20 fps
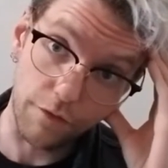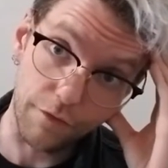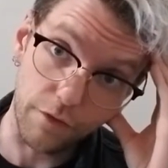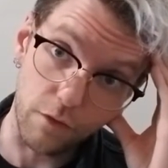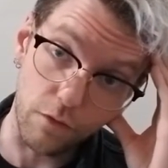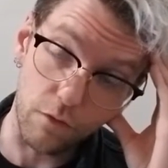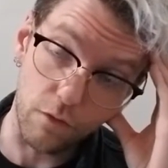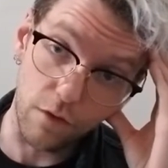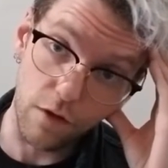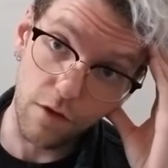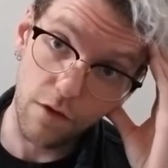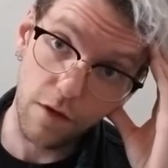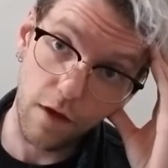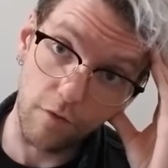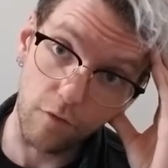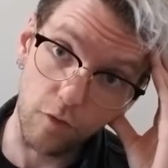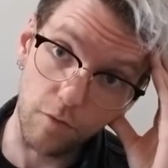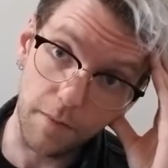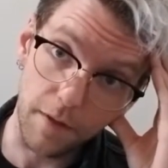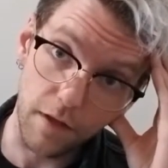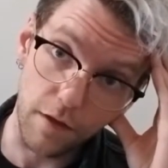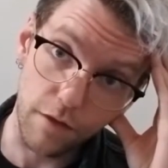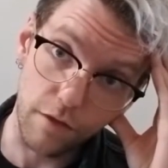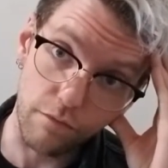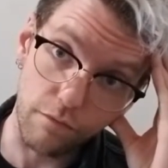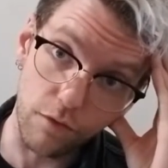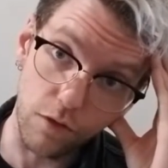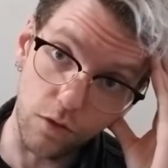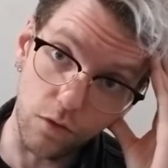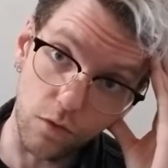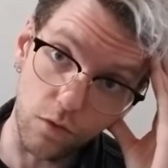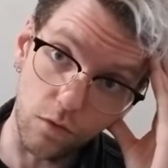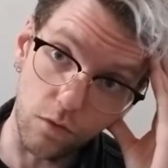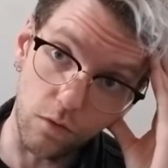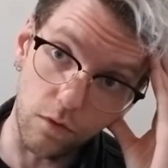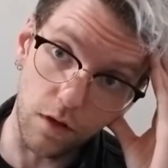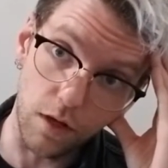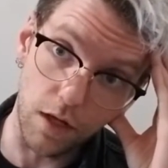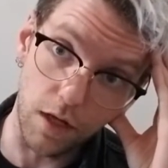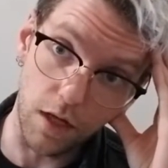if you discovered me
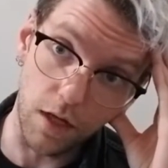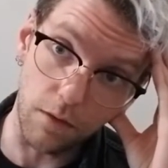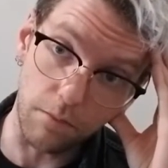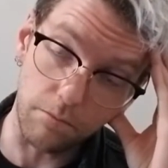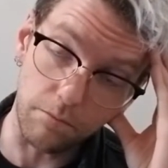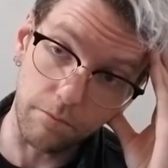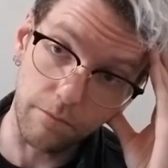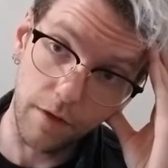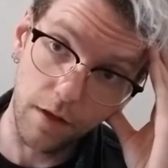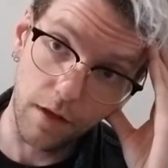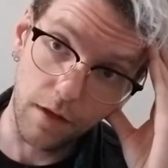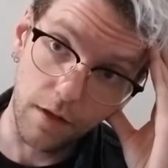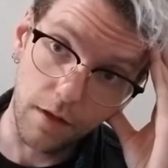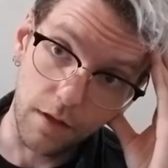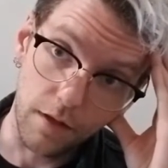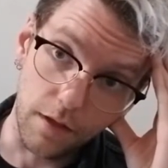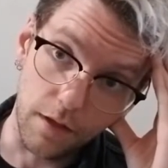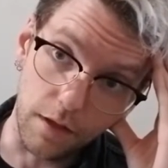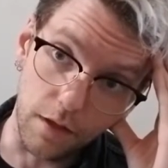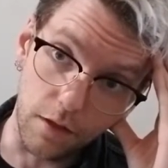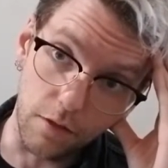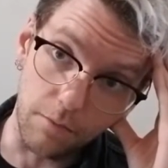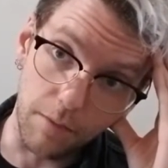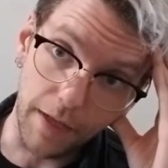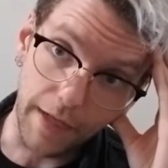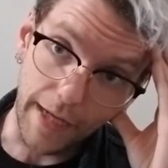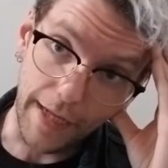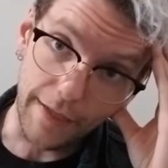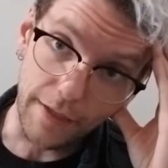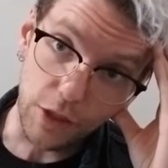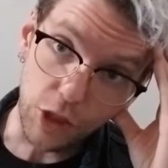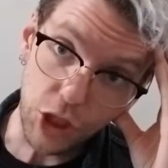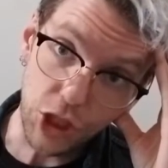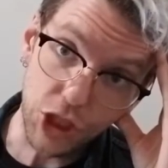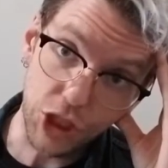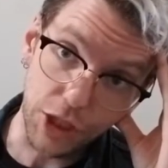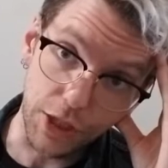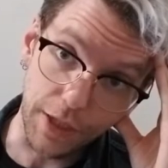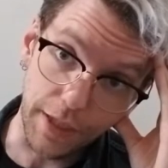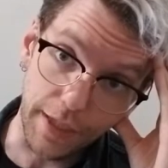through my endless
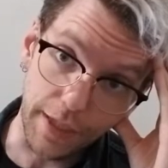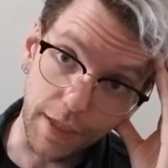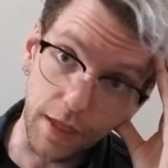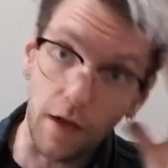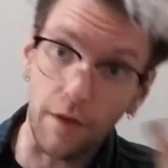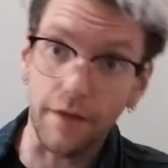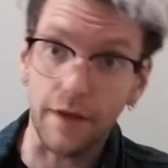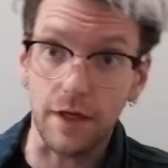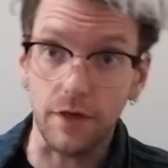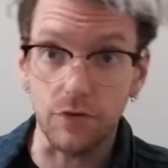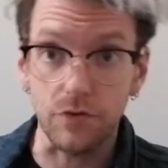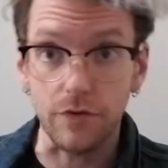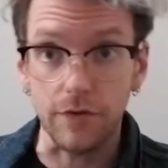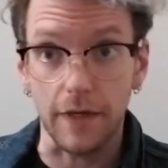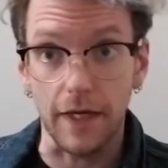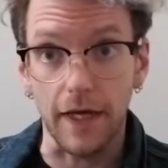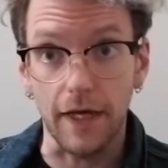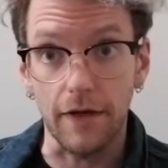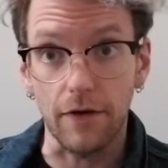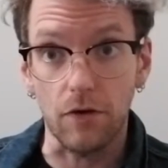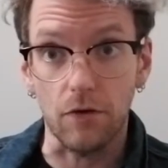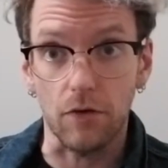shilling on the internet,